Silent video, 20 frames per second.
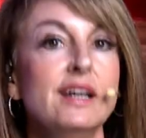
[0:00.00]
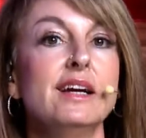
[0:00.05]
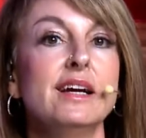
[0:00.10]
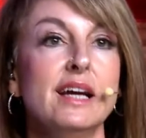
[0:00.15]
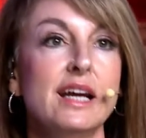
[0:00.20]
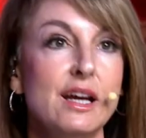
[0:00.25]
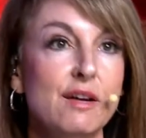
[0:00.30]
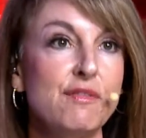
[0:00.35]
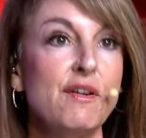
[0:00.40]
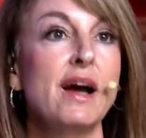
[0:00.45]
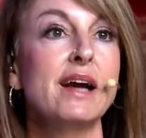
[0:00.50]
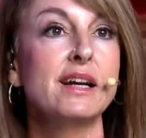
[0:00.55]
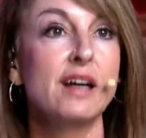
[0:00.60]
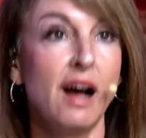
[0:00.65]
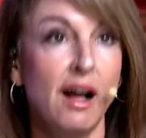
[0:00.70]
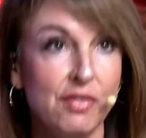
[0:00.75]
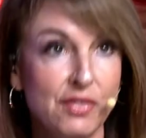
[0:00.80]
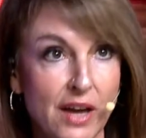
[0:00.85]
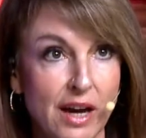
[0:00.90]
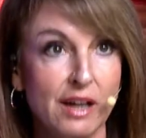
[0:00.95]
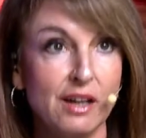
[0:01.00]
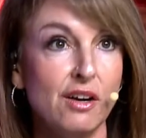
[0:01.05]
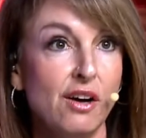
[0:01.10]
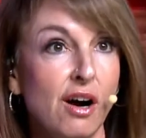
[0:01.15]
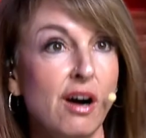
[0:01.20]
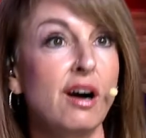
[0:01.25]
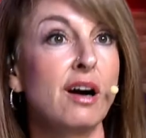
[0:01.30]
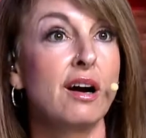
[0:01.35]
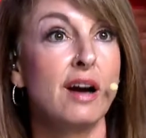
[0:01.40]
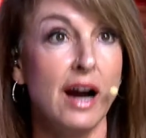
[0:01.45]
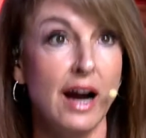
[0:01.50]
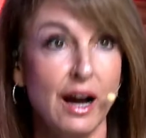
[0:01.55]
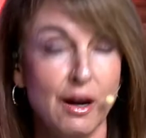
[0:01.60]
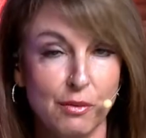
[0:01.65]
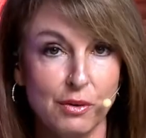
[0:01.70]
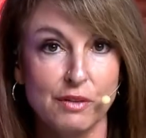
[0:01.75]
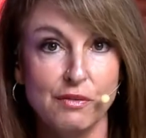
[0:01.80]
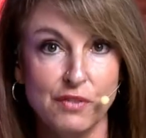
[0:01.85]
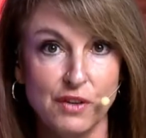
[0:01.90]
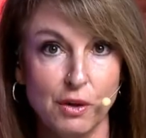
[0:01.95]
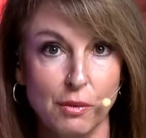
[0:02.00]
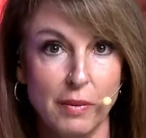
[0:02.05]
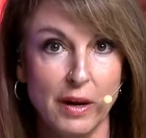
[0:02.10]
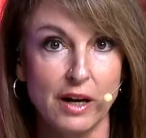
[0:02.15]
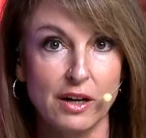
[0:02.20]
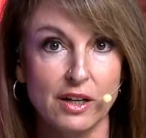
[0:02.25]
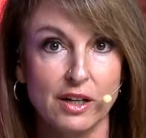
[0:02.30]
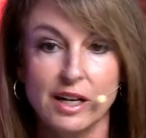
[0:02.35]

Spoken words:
If I got that car, I would feel better.